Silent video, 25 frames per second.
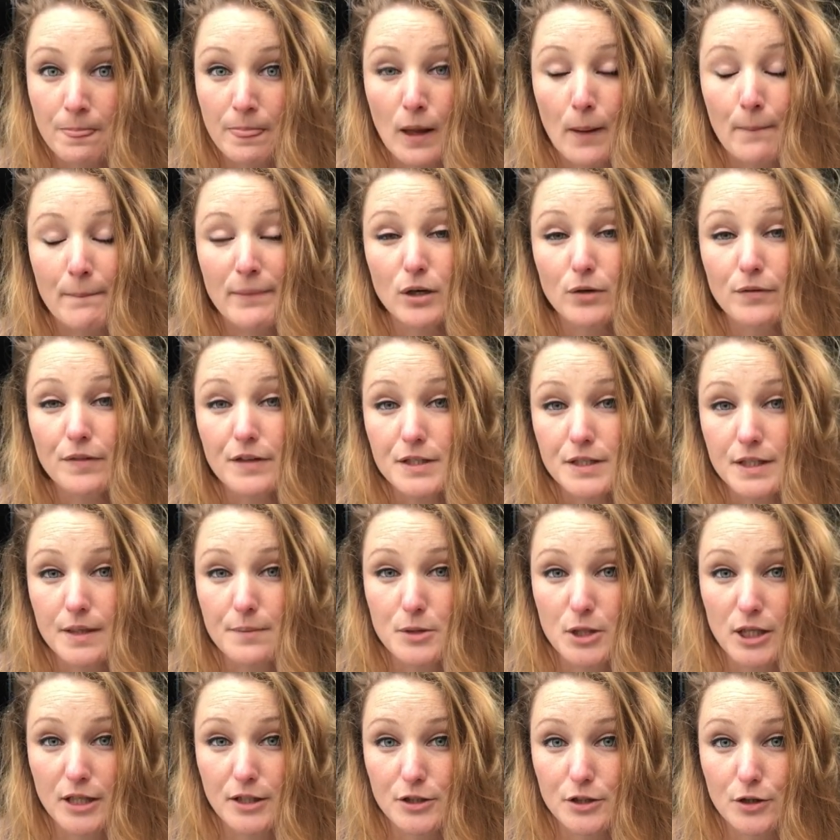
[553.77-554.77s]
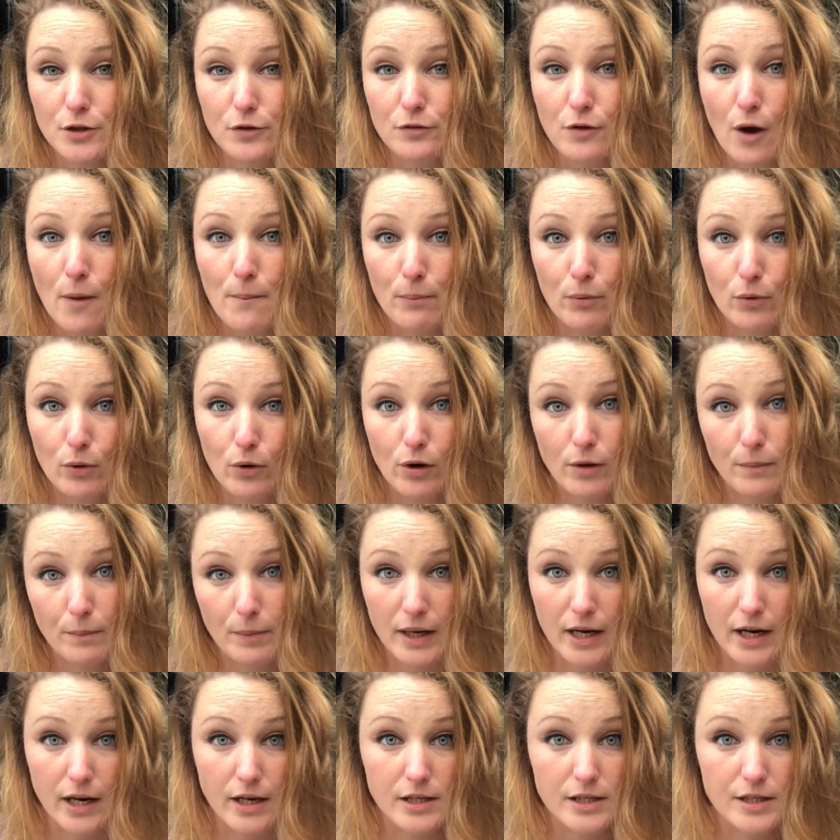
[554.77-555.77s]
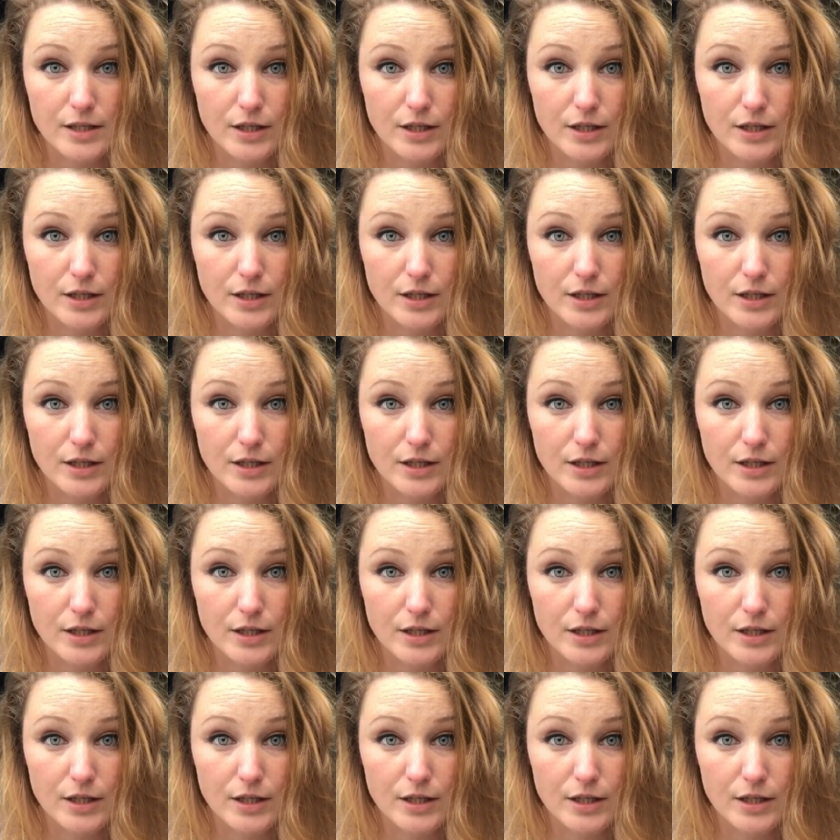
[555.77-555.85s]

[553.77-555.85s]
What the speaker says: But on the subject of broad beans,